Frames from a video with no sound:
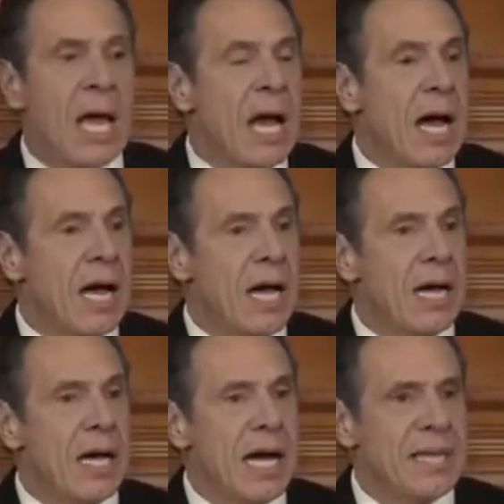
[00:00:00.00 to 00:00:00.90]

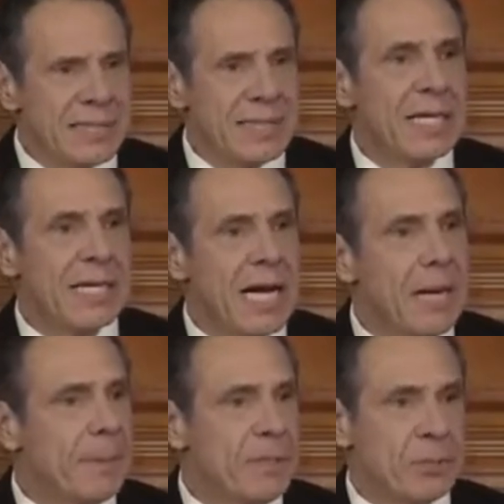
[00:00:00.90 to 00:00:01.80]
And that's an
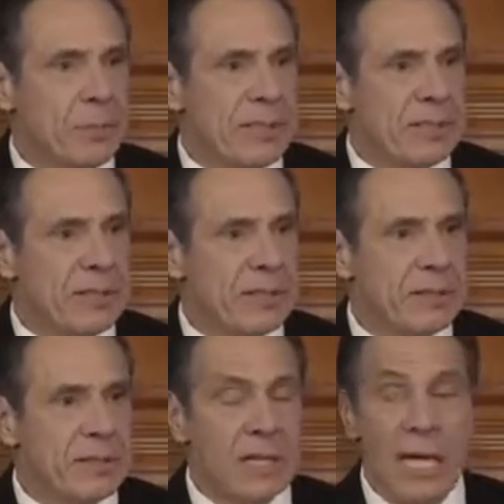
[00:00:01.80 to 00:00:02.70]
accomplishment.
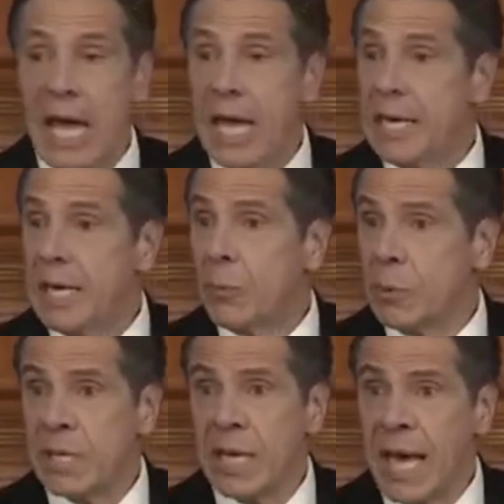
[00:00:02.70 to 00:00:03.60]
And it
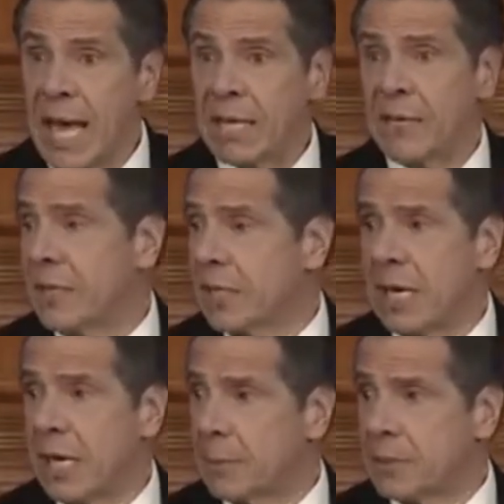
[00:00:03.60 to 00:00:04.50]
was a heck of an
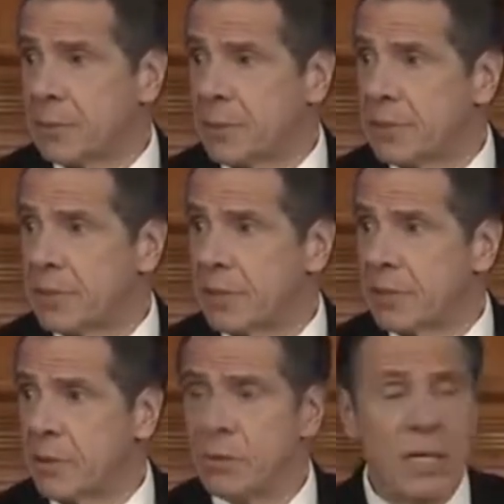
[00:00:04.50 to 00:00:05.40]
accomplishment.
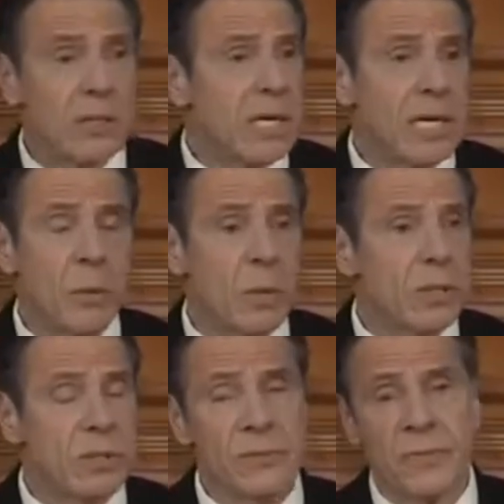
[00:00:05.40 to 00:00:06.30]
Those healthcare
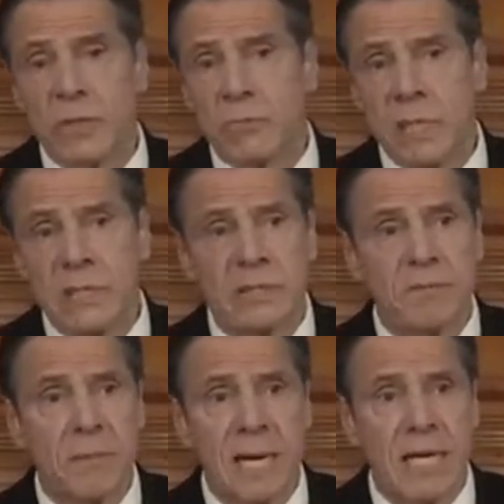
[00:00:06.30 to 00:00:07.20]
workers, for the rest of
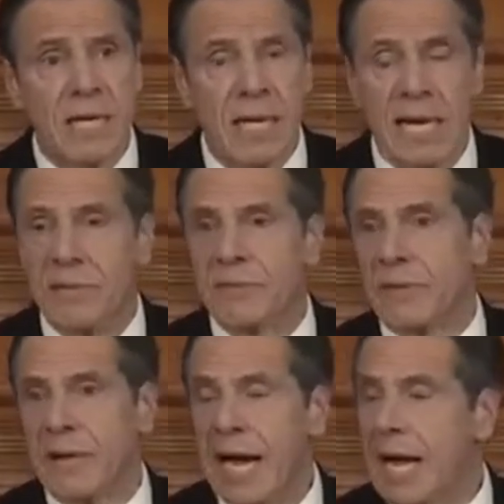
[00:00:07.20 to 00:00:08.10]
my life,
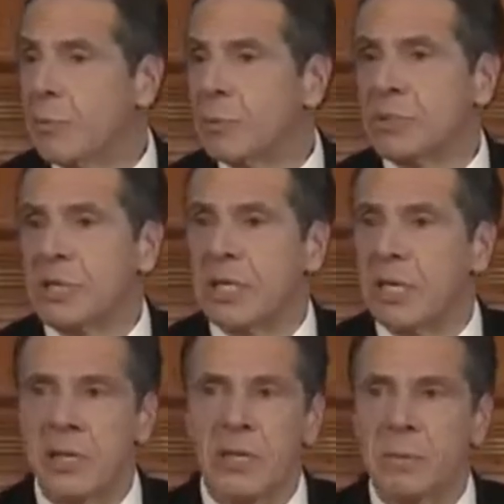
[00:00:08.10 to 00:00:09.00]
I will say
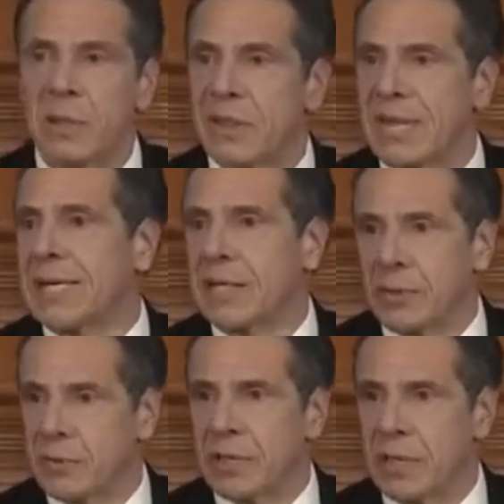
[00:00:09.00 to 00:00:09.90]
nothing but thank
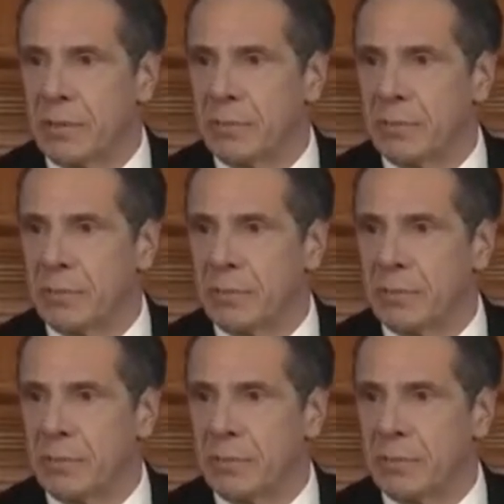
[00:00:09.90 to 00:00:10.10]
you to them.